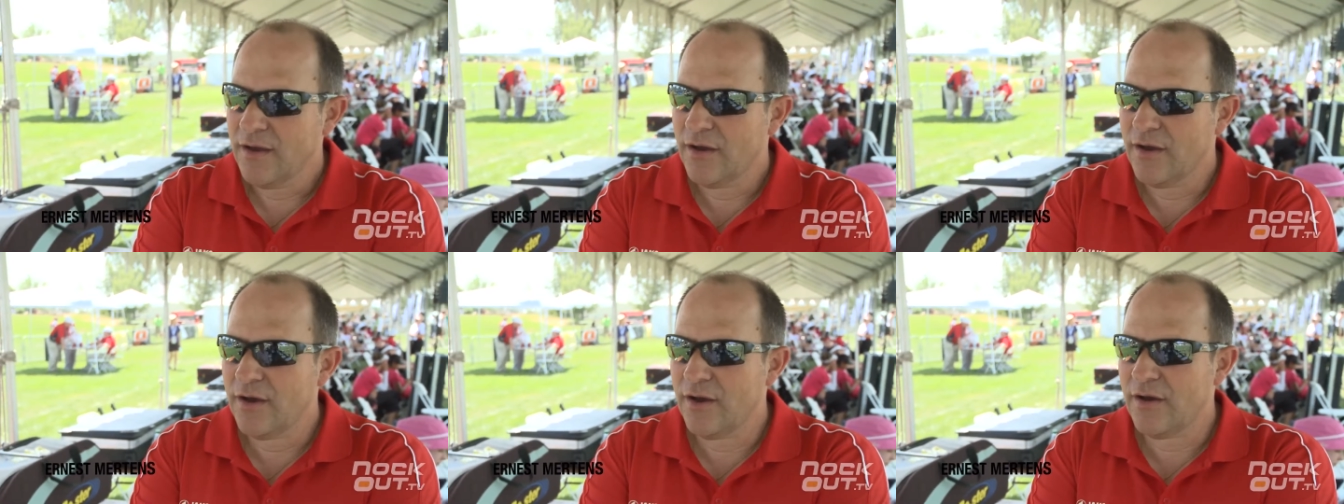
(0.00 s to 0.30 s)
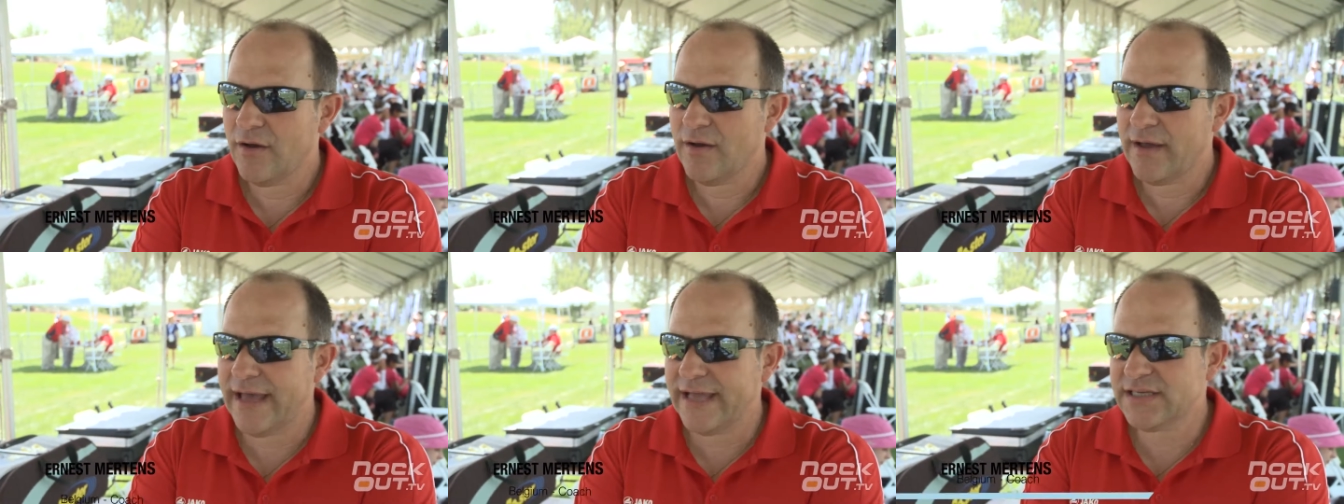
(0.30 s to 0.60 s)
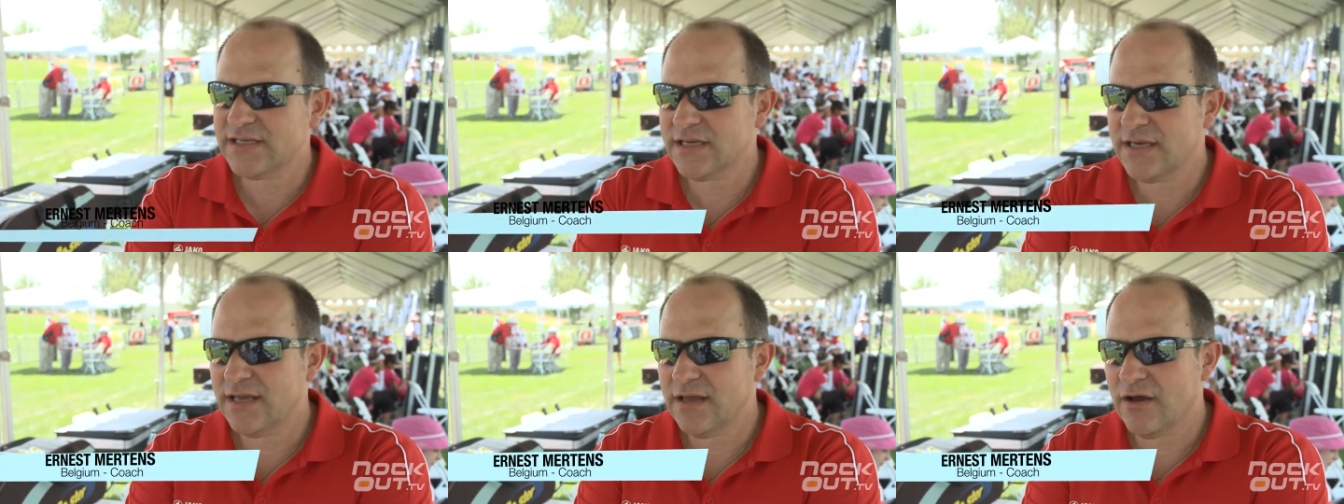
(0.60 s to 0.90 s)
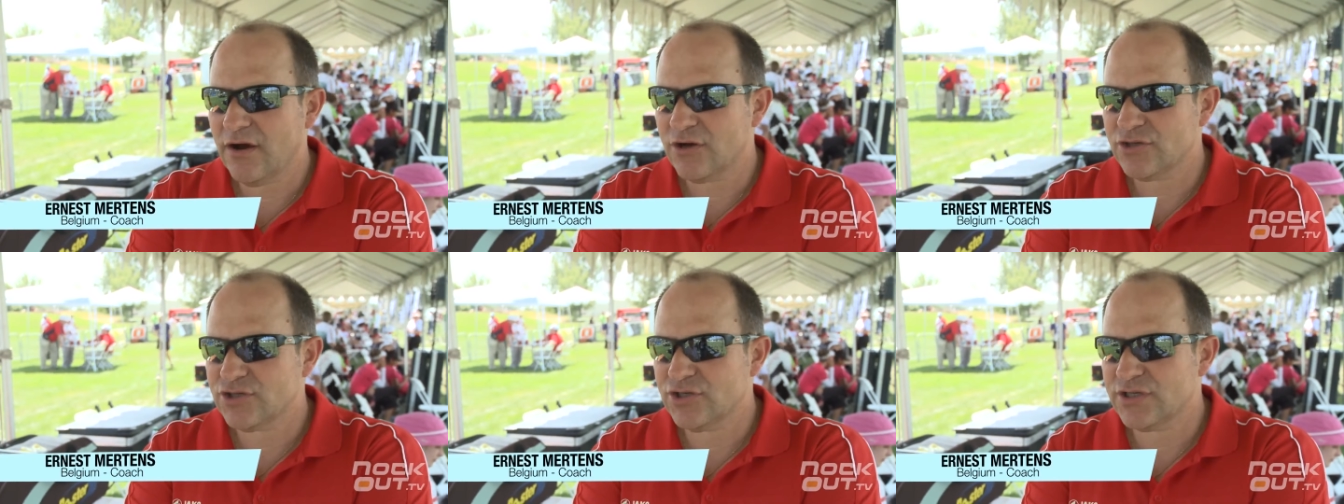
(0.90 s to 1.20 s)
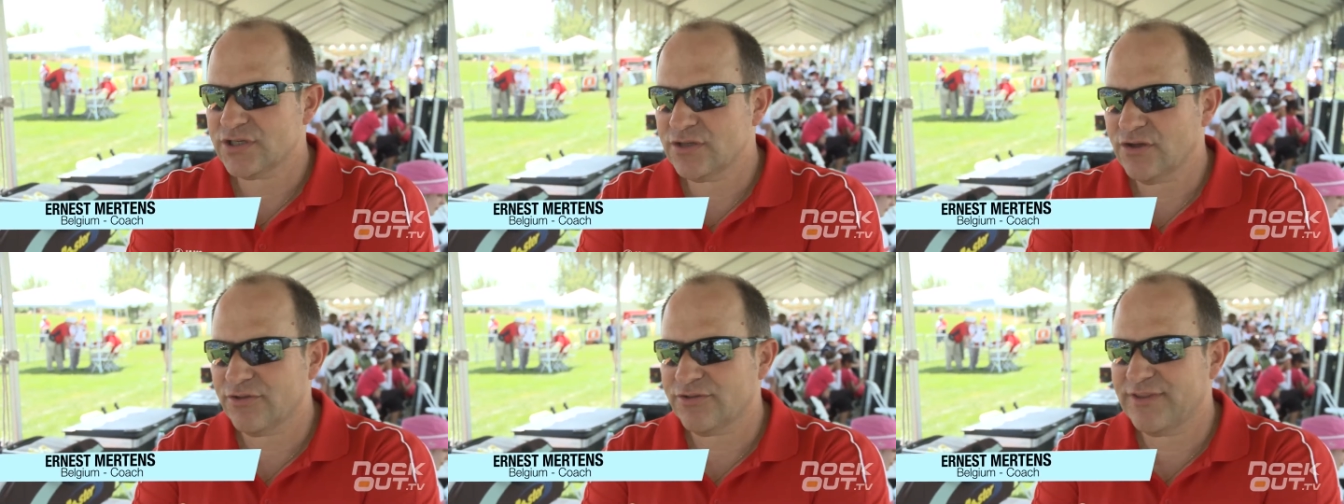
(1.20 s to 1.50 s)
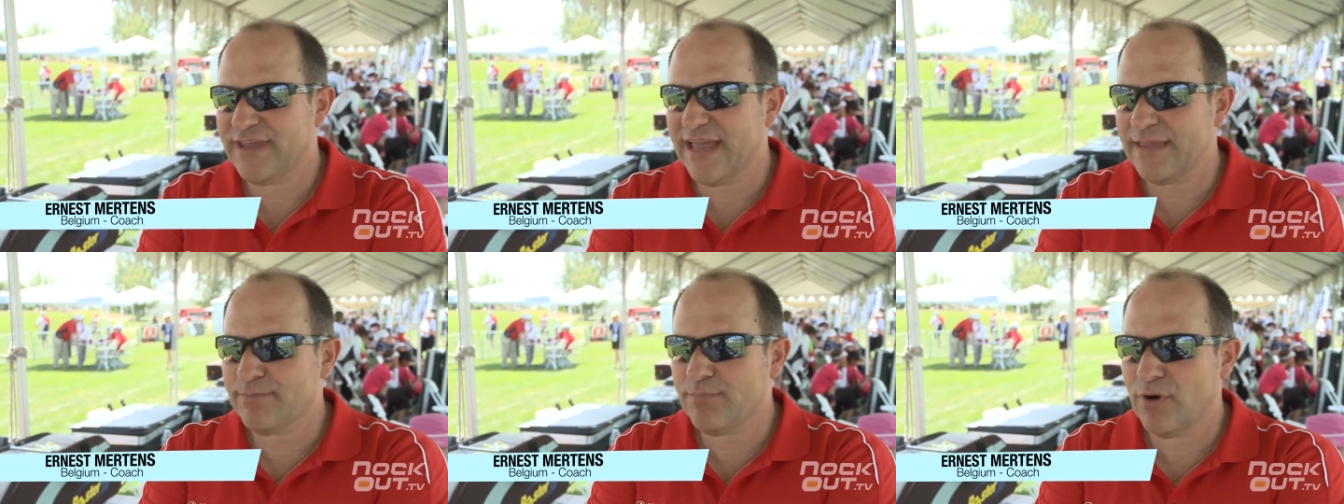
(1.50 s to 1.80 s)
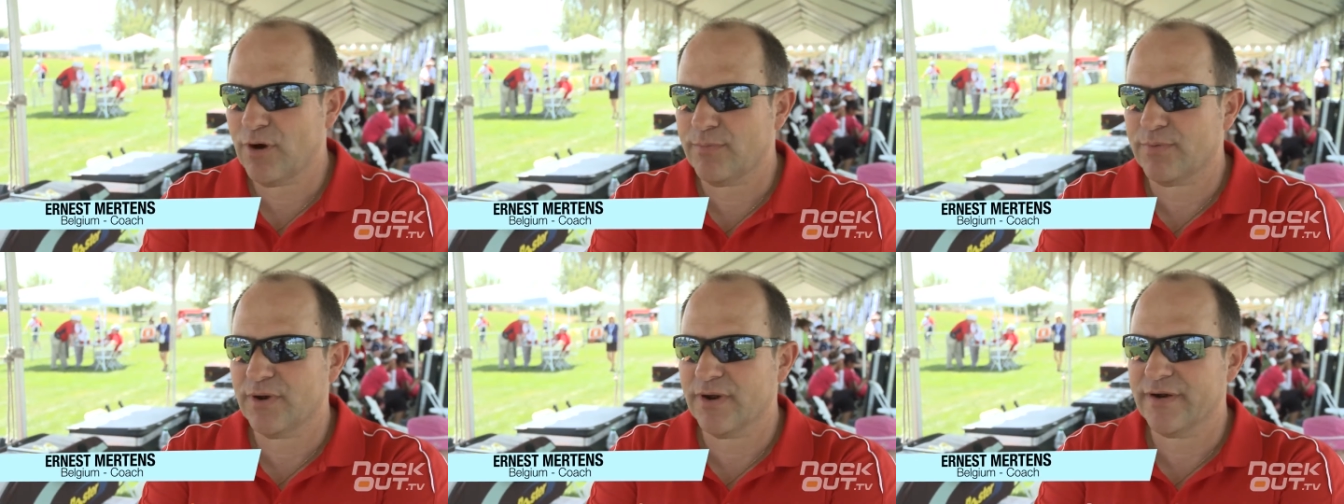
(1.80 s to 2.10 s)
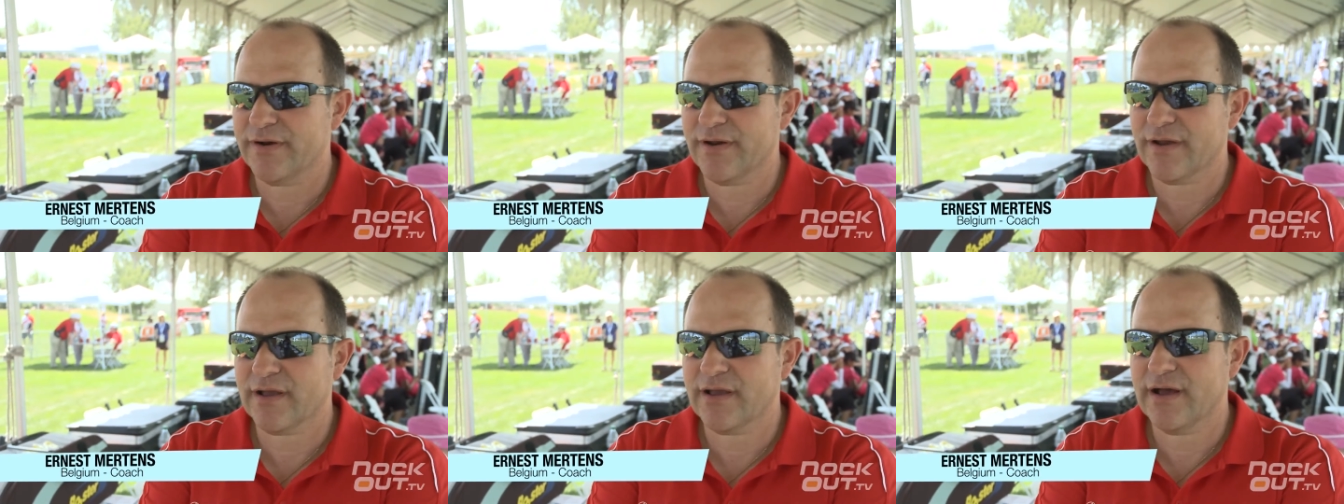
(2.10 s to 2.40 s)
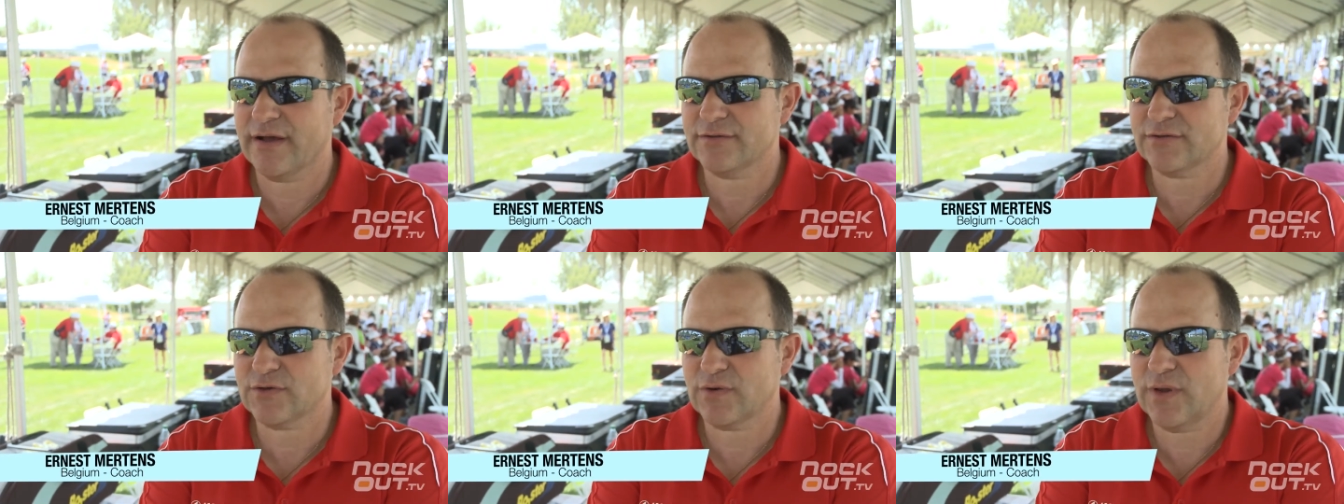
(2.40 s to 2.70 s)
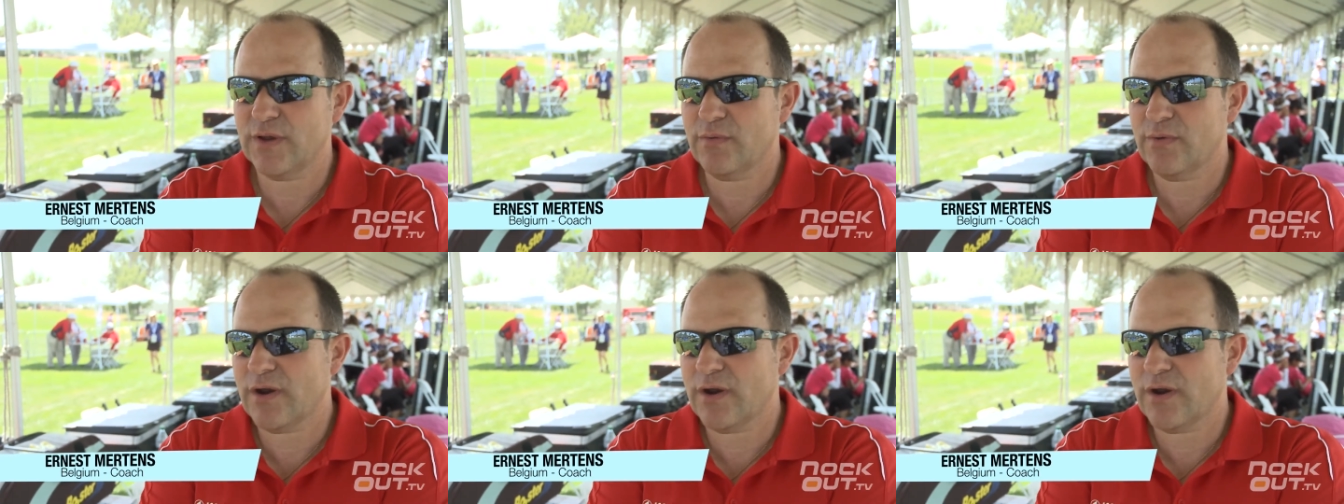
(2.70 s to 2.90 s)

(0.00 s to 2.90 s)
Uh, actually, archery is not that popular in our country.